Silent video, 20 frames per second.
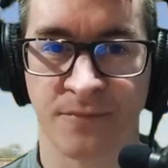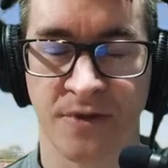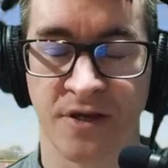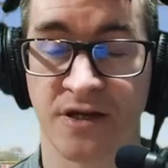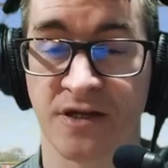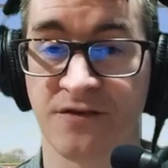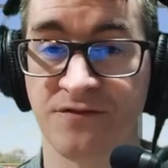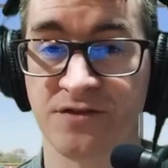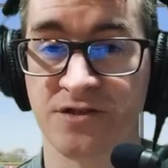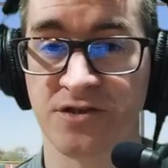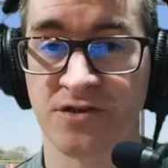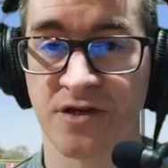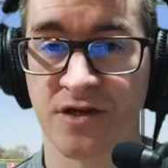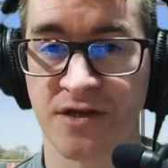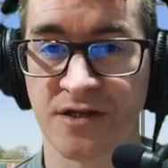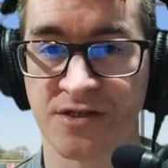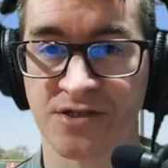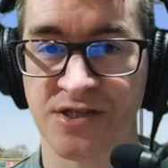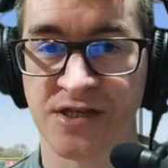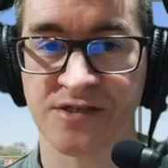Another new
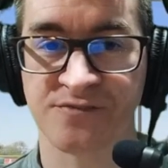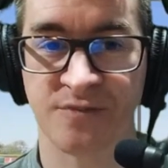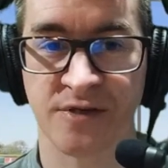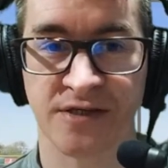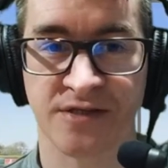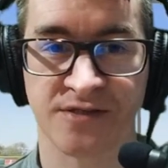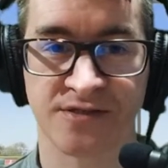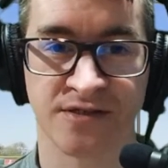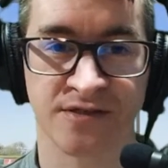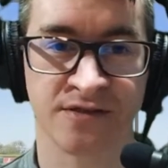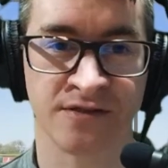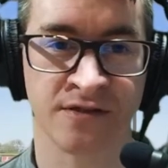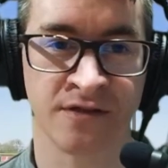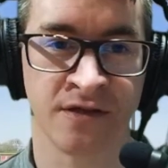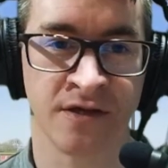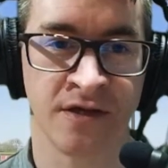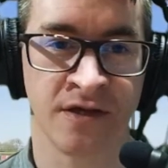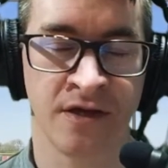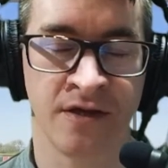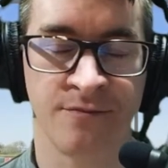guy, Jace Peterson,
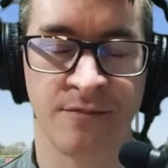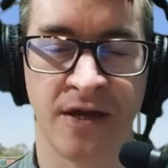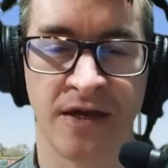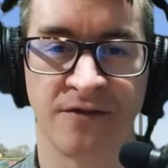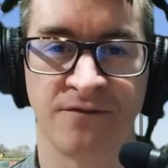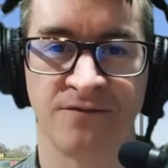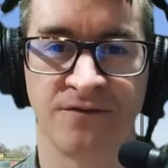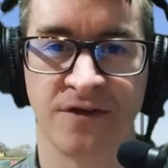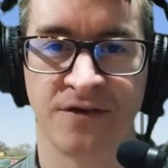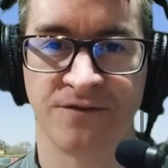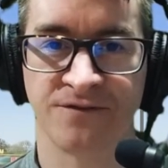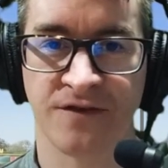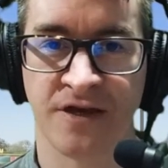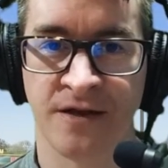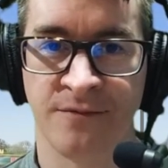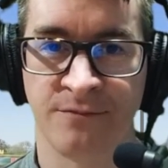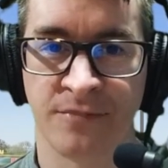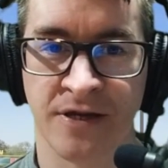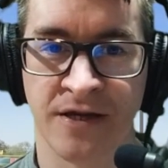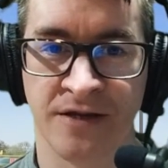batting fifth
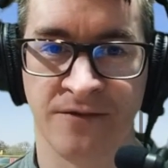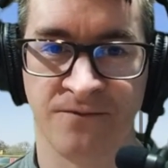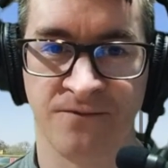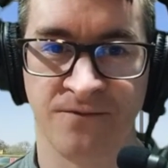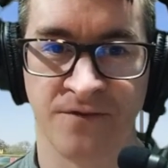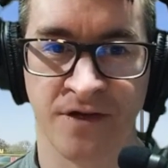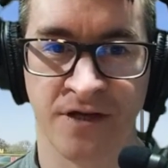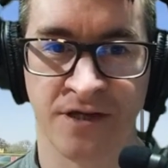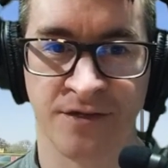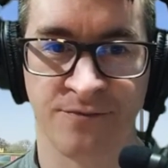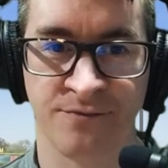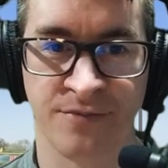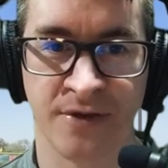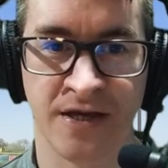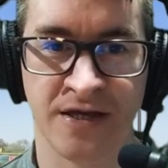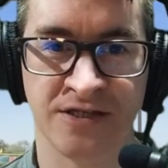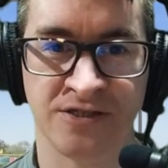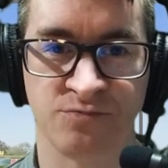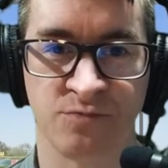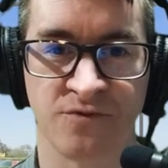and playing third
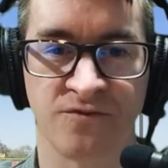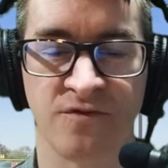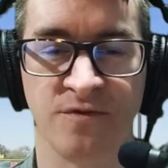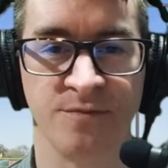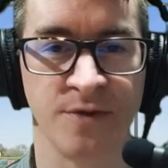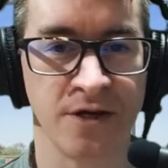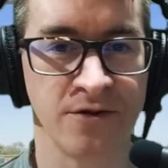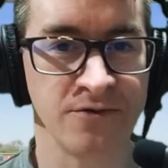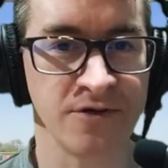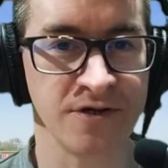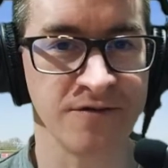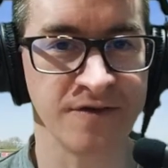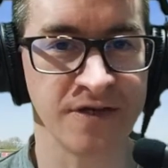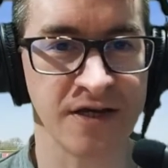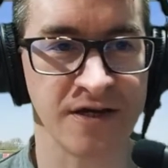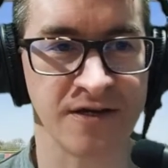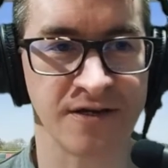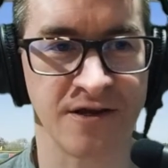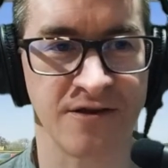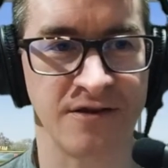base, with Ramon
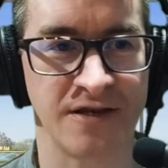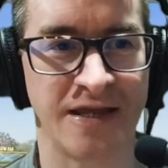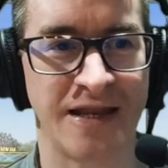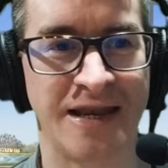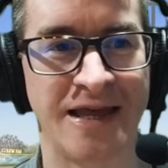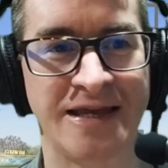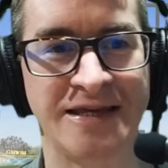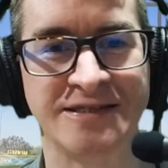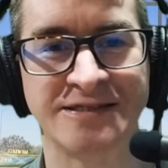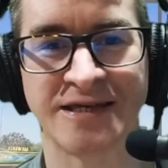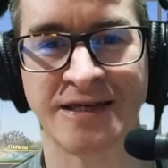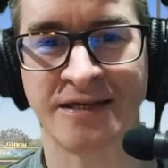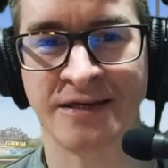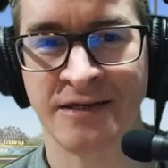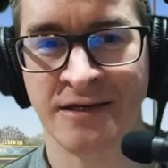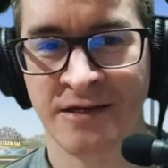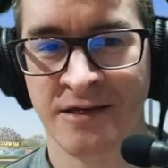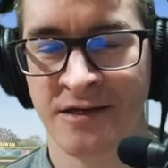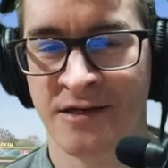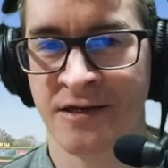Laureano, La Laser,
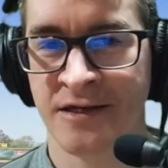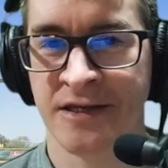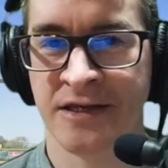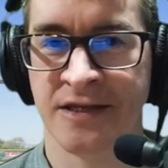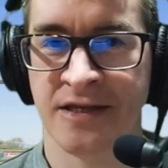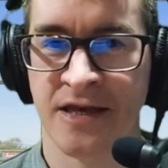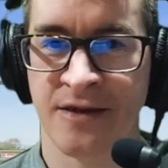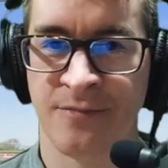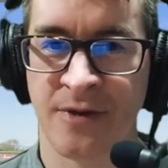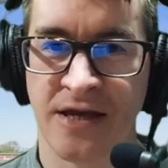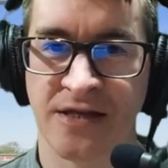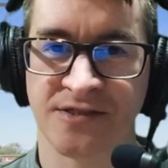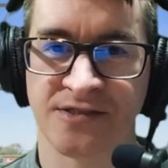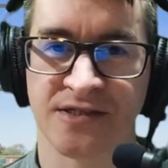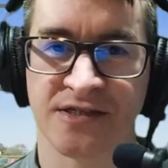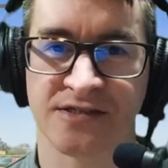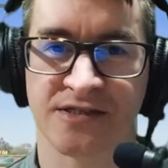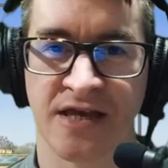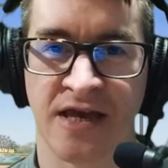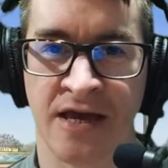in there batting
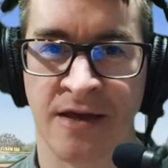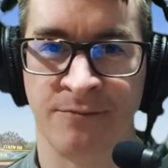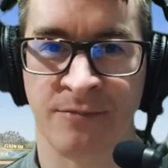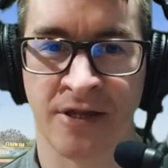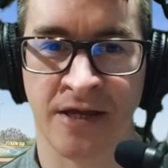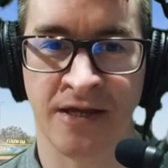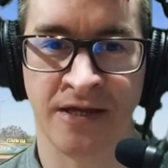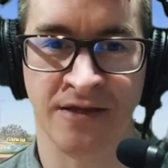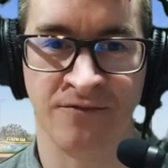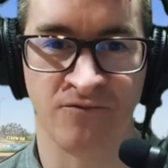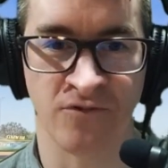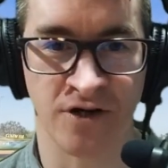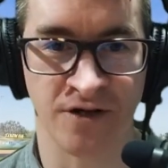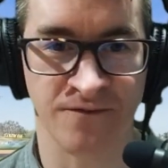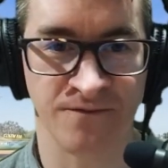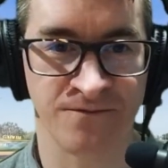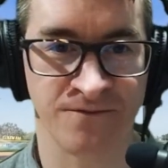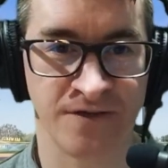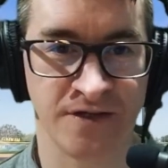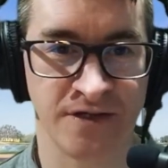sixth and playing in
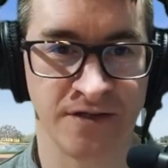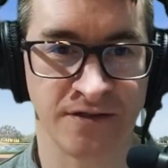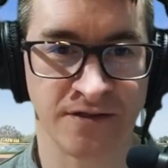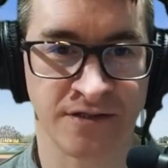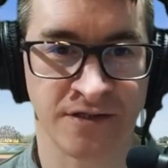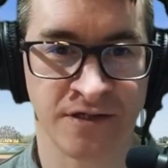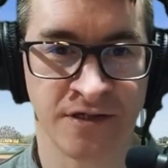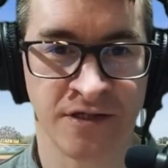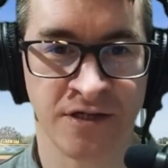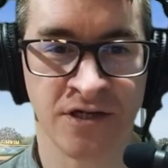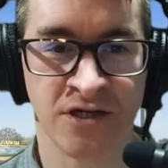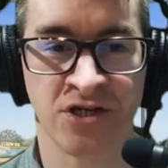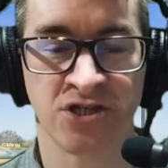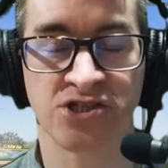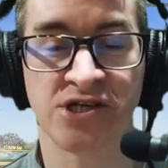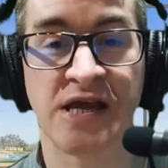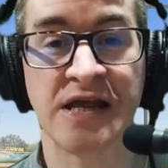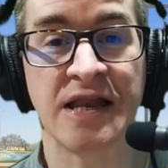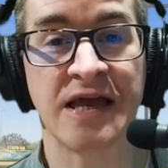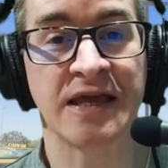right field.
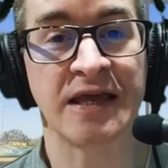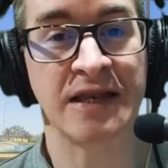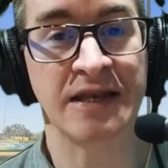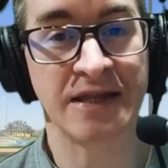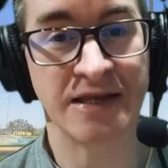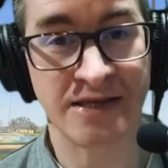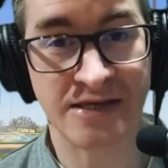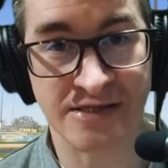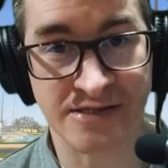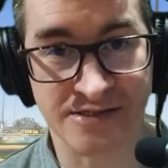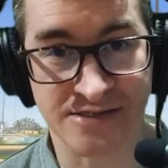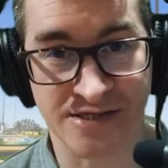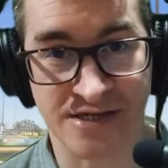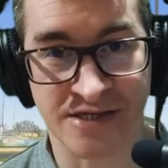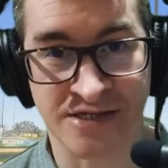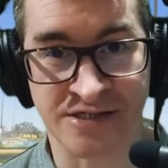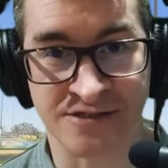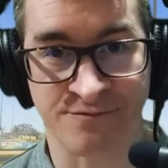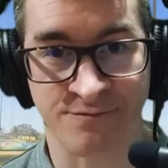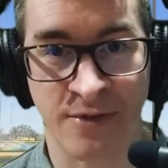Shea Langoliers
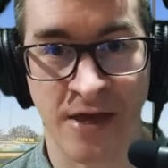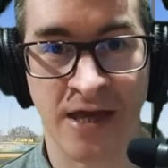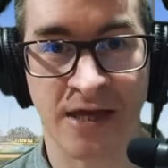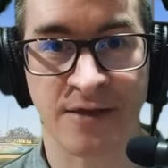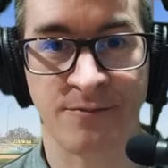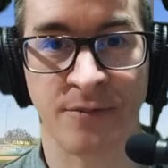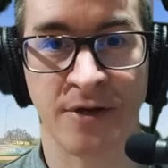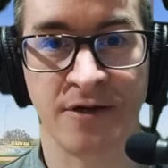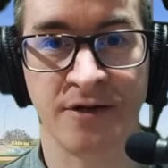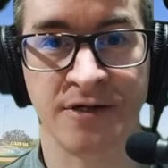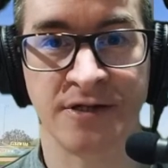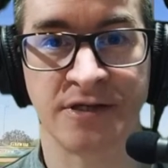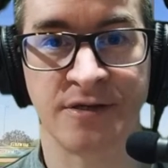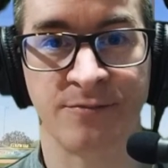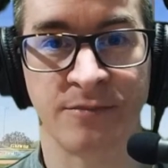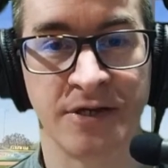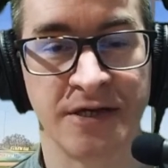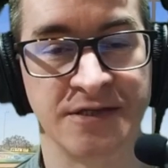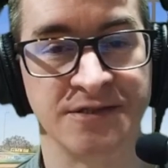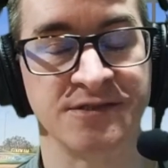is back behind the
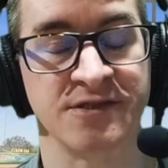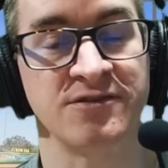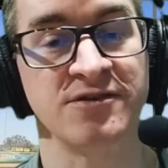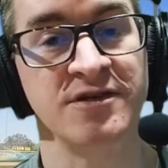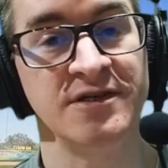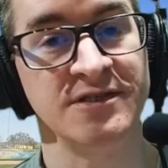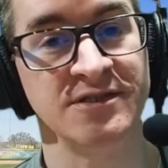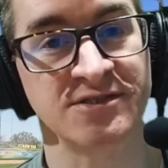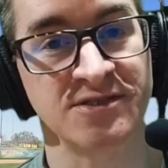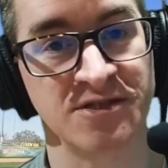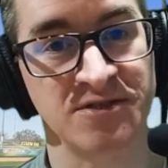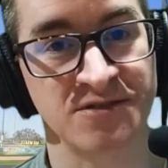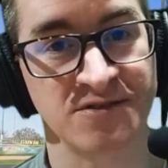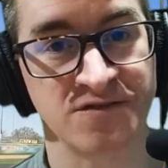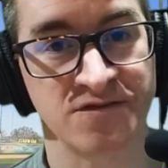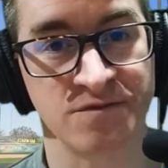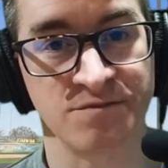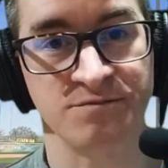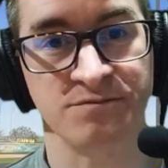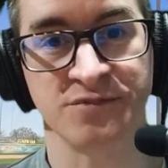plate. So Tyler
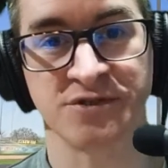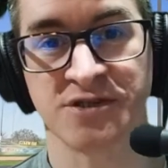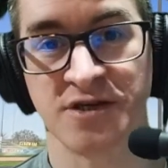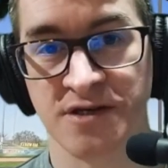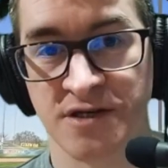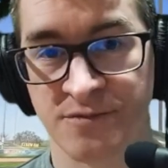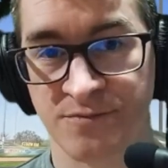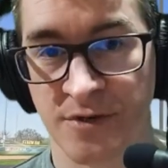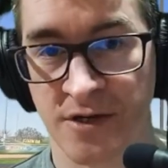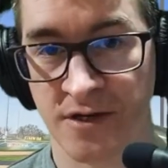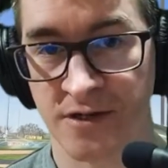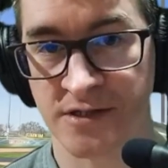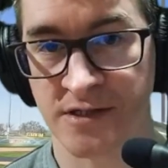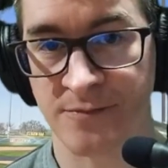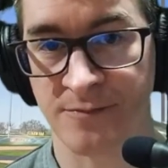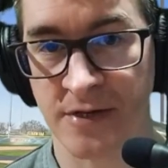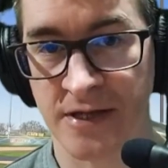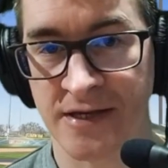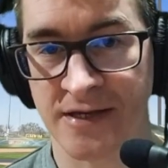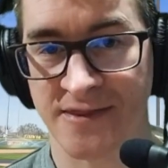Soderstrom started behind the
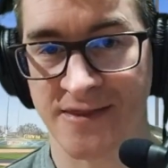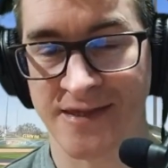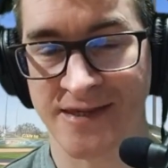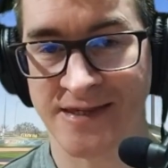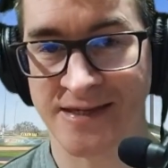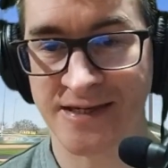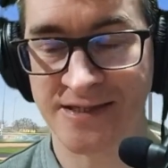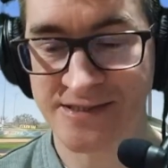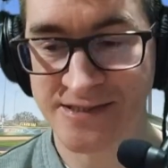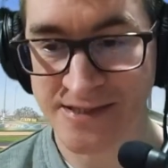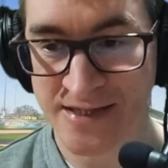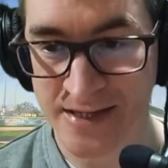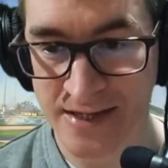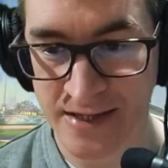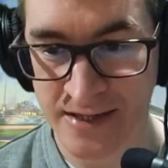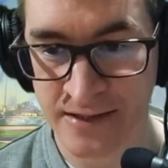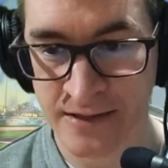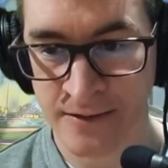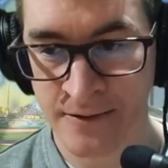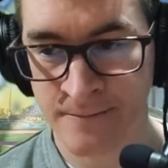plate
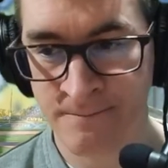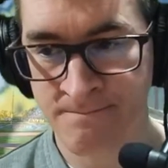yesterday.